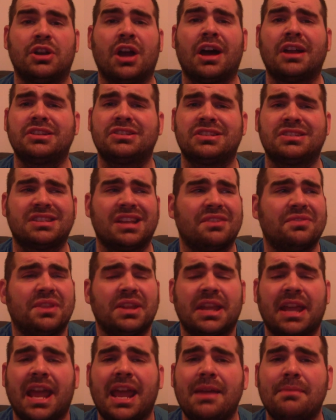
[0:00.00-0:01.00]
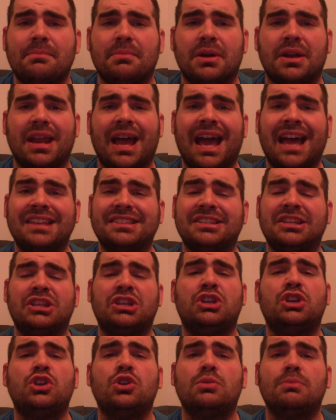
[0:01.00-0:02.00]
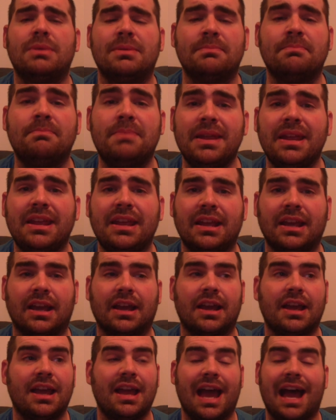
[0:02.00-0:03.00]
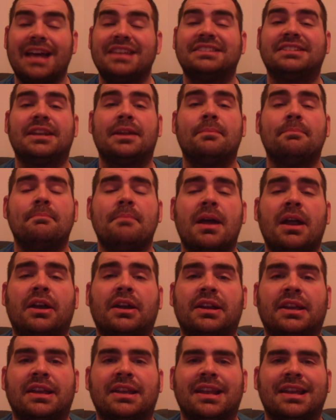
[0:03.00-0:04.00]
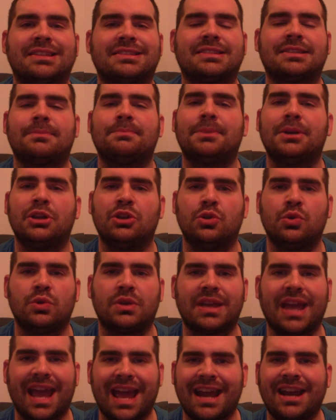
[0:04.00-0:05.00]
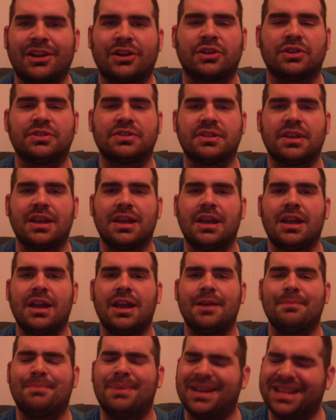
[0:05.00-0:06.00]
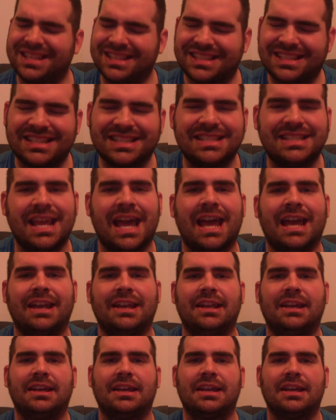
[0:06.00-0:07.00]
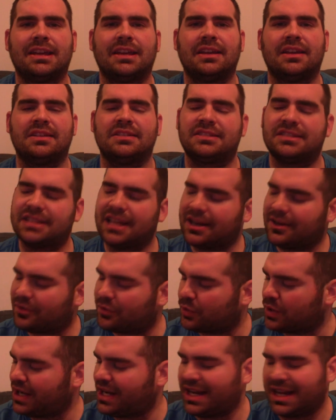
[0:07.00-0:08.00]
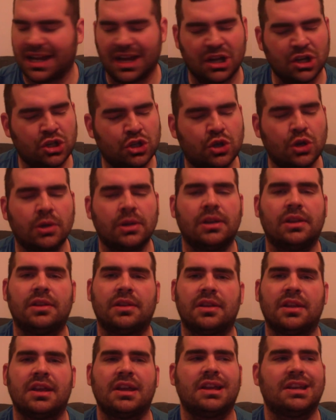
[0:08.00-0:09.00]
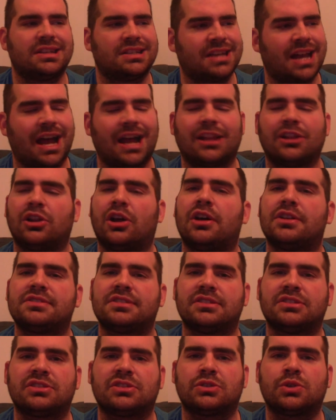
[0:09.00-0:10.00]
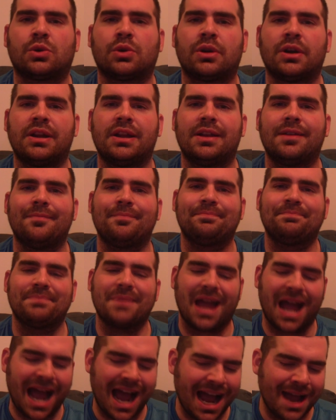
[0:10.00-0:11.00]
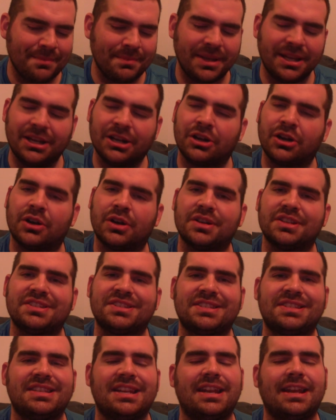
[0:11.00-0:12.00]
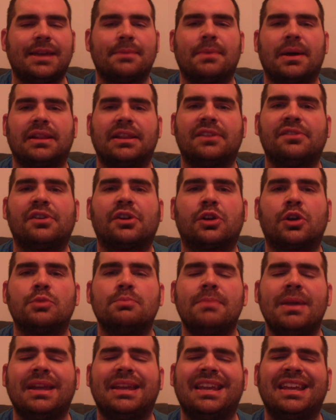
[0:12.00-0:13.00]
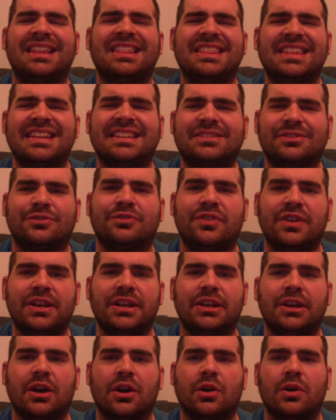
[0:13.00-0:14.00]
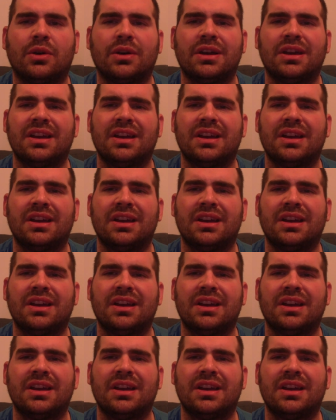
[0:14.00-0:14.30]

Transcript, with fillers: not just of the game, but as a human being, as an American, as somebody who cares. But instead, instead of reading a good Ty Lawson story, I'm here sitting in my living room making this video